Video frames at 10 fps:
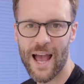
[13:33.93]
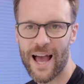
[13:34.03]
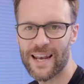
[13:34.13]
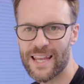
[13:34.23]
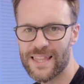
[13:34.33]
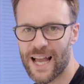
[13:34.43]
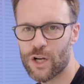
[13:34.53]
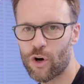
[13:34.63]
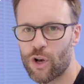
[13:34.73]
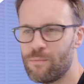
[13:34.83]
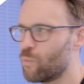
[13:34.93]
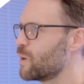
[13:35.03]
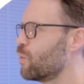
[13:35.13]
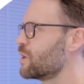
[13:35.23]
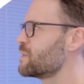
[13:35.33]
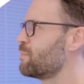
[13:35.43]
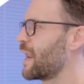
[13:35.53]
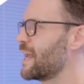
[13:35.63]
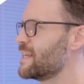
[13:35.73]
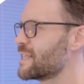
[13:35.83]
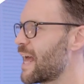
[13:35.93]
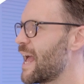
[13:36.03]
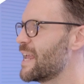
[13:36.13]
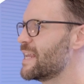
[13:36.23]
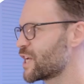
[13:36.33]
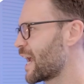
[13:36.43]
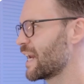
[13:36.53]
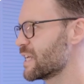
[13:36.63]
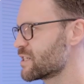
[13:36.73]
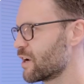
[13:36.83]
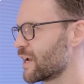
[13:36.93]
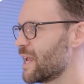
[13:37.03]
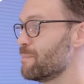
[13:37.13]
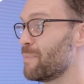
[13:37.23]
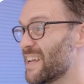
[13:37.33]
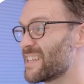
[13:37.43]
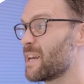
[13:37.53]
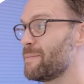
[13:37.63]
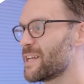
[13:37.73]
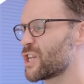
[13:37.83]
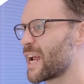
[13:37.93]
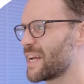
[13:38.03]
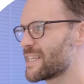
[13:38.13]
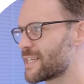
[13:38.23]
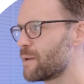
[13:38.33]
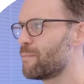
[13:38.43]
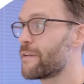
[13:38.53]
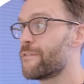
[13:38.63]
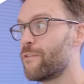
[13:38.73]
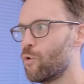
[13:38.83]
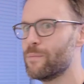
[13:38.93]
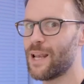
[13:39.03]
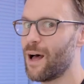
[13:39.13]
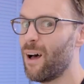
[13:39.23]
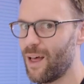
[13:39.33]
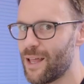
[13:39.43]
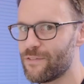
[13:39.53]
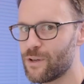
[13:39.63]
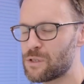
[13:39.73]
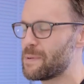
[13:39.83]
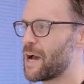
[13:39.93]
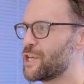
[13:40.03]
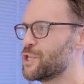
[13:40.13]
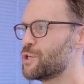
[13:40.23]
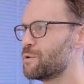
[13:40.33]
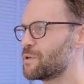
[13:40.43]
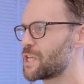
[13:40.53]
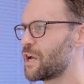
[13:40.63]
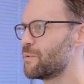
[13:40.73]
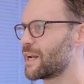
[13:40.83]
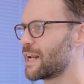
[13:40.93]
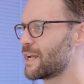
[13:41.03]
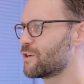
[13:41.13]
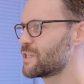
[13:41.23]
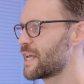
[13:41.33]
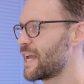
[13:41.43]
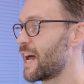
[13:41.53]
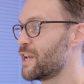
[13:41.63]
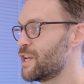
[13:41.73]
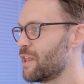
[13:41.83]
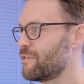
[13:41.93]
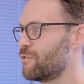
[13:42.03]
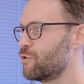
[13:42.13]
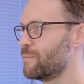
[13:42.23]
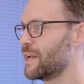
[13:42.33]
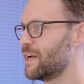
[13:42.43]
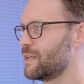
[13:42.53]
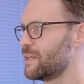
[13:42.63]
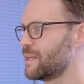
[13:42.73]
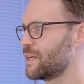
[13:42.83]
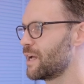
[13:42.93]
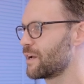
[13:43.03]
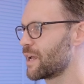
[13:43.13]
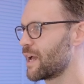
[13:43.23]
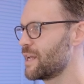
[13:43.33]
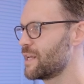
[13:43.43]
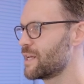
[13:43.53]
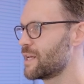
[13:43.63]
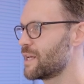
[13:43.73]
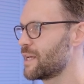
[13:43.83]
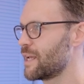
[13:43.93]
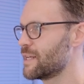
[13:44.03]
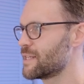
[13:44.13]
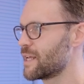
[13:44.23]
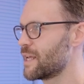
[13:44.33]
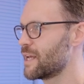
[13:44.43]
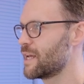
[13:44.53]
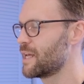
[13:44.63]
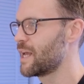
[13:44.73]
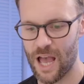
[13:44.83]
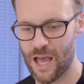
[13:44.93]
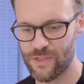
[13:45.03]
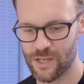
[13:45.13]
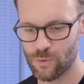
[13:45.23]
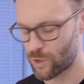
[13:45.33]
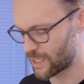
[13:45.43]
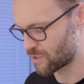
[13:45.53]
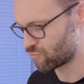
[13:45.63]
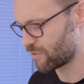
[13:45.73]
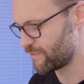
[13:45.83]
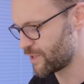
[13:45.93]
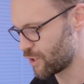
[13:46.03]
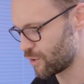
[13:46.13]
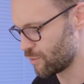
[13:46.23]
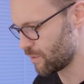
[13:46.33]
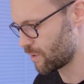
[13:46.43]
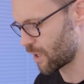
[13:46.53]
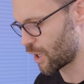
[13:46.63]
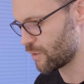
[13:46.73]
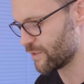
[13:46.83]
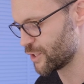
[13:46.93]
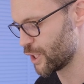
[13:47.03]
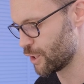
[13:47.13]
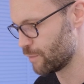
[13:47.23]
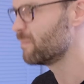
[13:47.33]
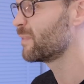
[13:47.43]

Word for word: And in that column, we want to place a checklist, okay? But it's going to be a checklist done by formula. Feels a bit unusual. So we're going to click onto here, another formula, okay, into here. Uh, this one is review overdue.